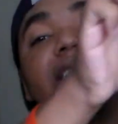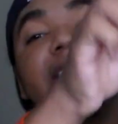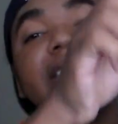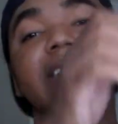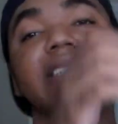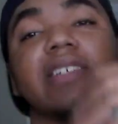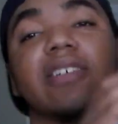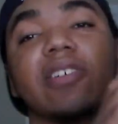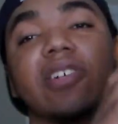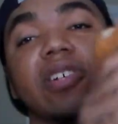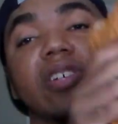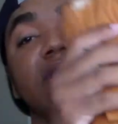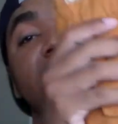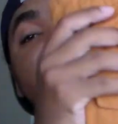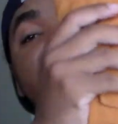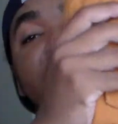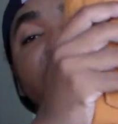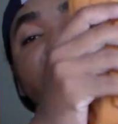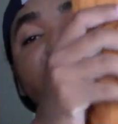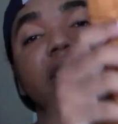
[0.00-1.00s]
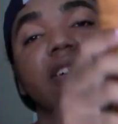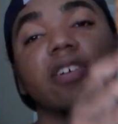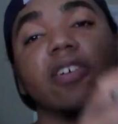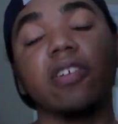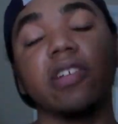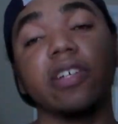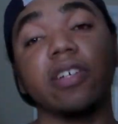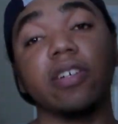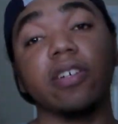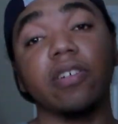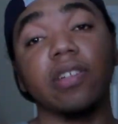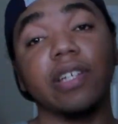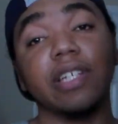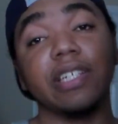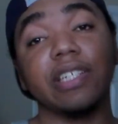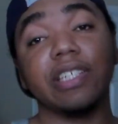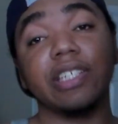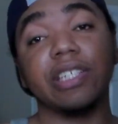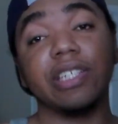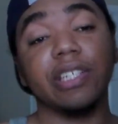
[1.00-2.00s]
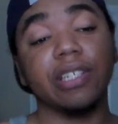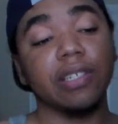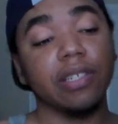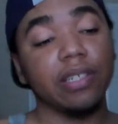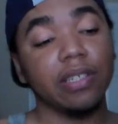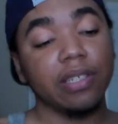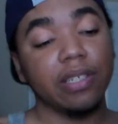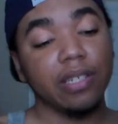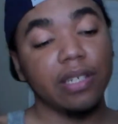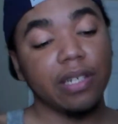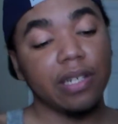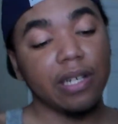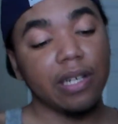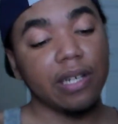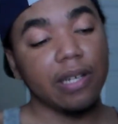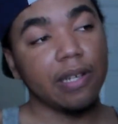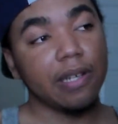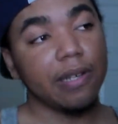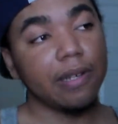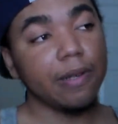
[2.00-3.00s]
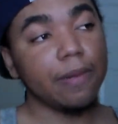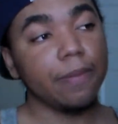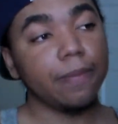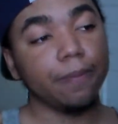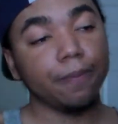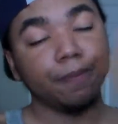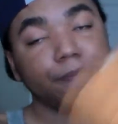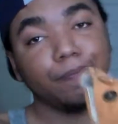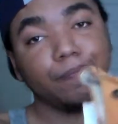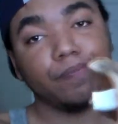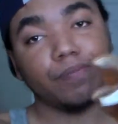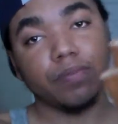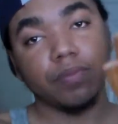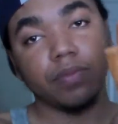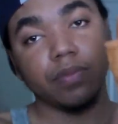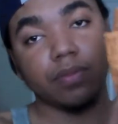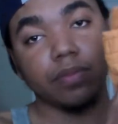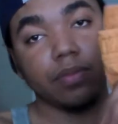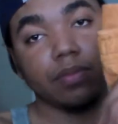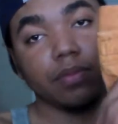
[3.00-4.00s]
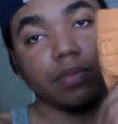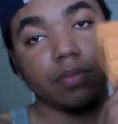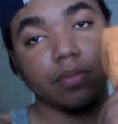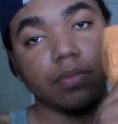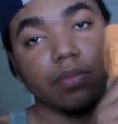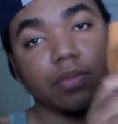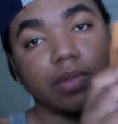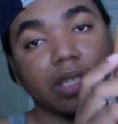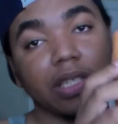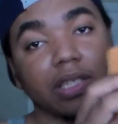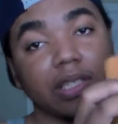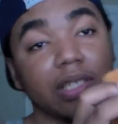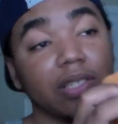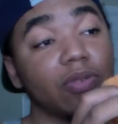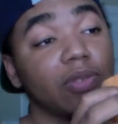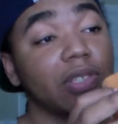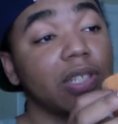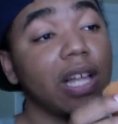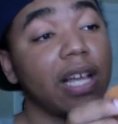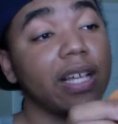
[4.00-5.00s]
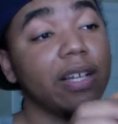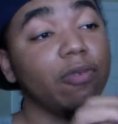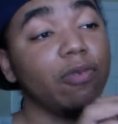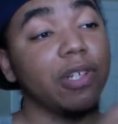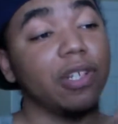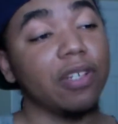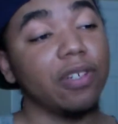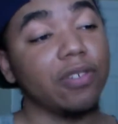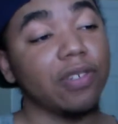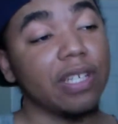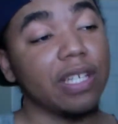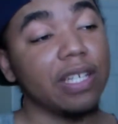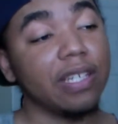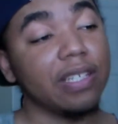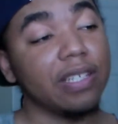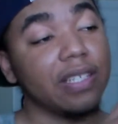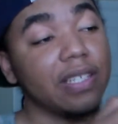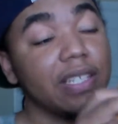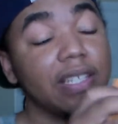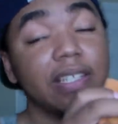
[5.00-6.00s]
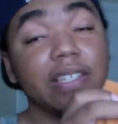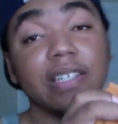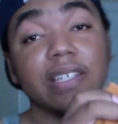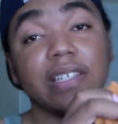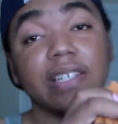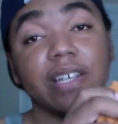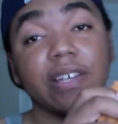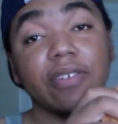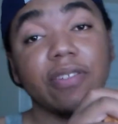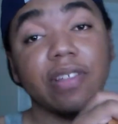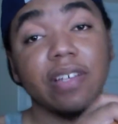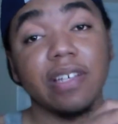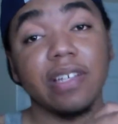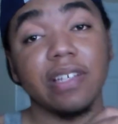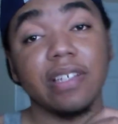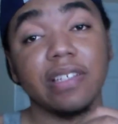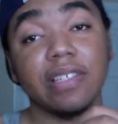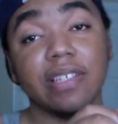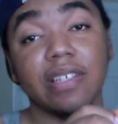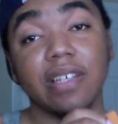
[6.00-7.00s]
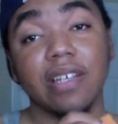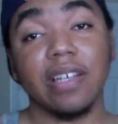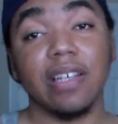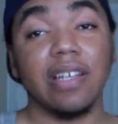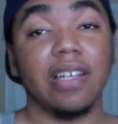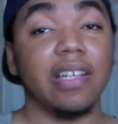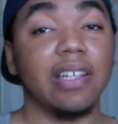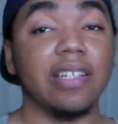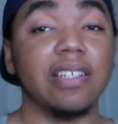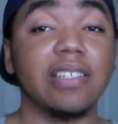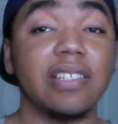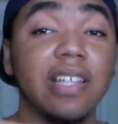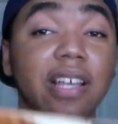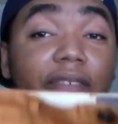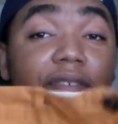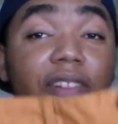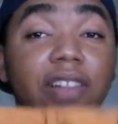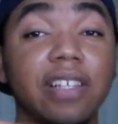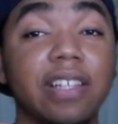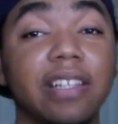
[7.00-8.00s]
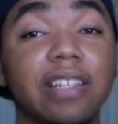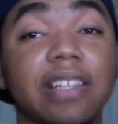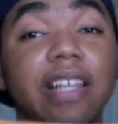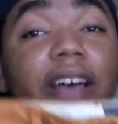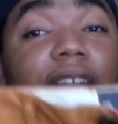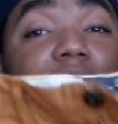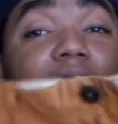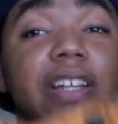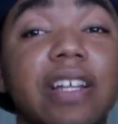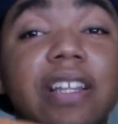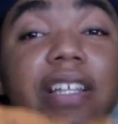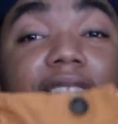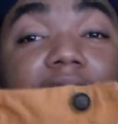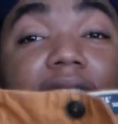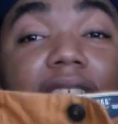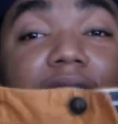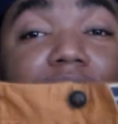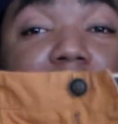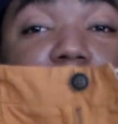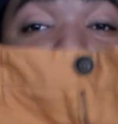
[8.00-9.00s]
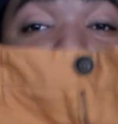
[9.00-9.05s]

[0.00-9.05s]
these early, early, early this year, because um, this was like one of those end of season sale things. This definitely, definitely not a